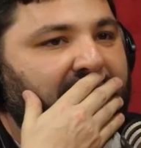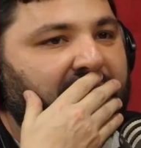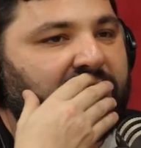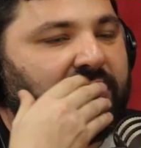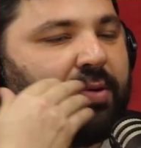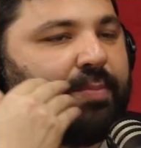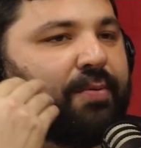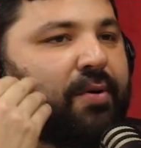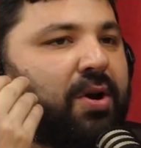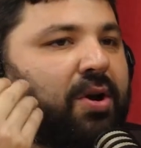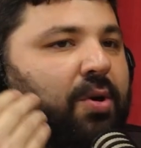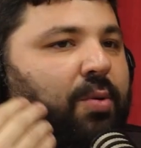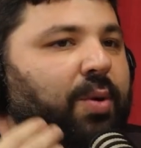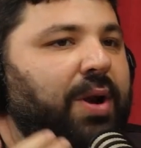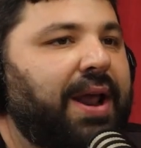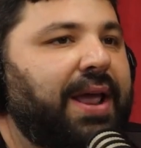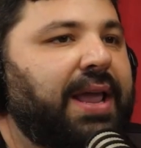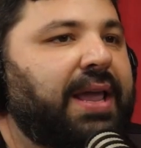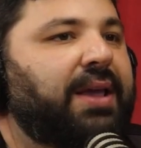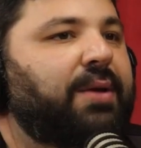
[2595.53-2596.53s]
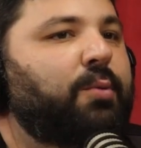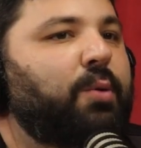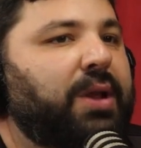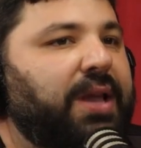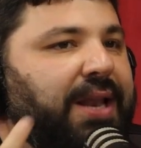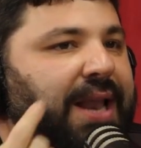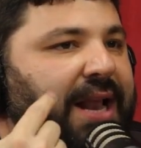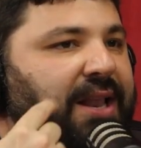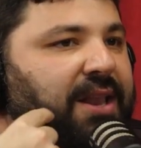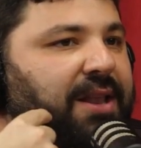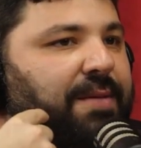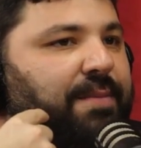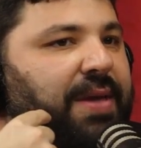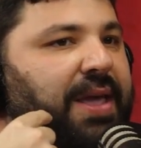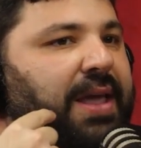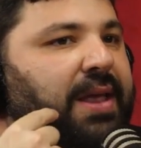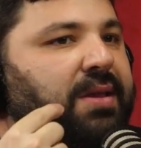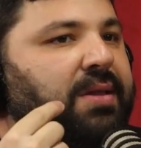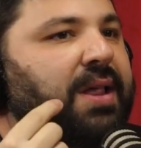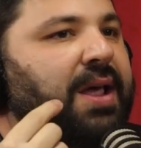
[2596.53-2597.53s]
at a certain point, or what connected to
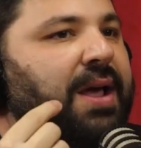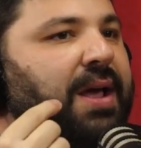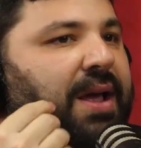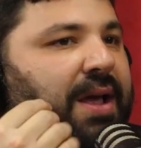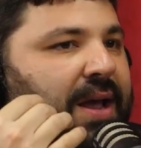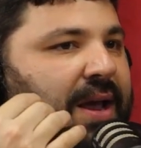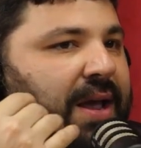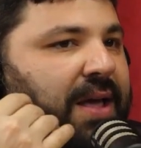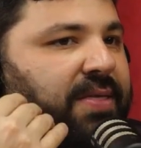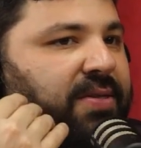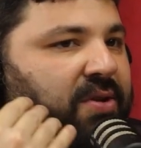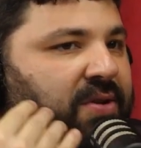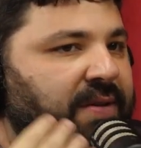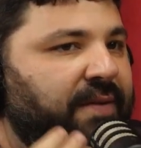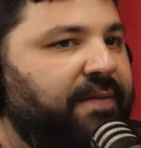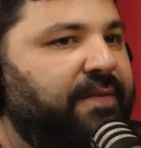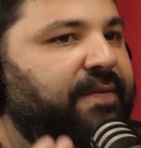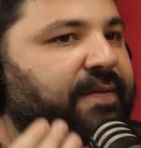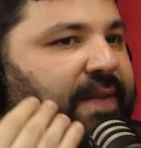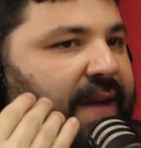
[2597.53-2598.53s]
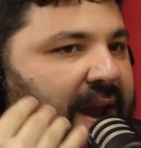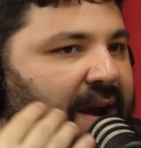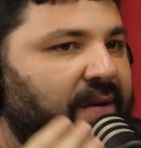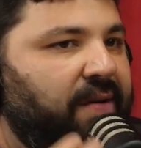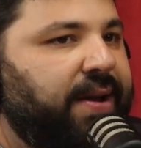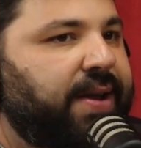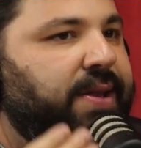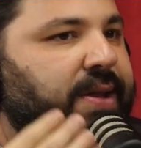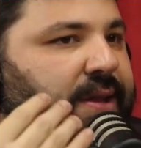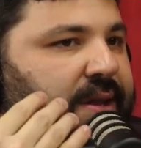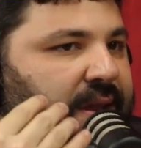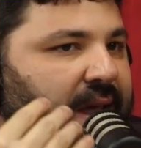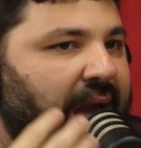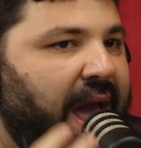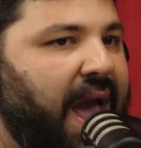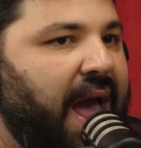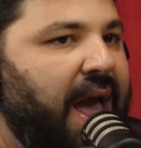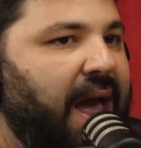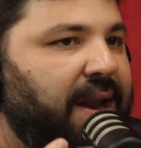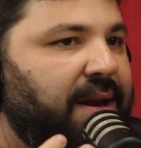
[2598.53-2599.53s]
me is there's a very
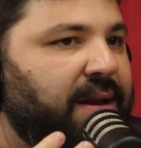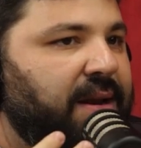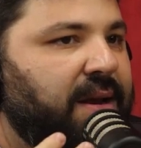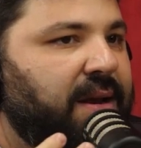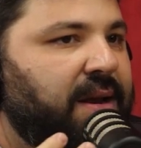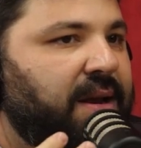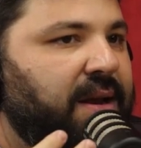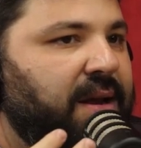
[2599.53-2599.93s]
sad,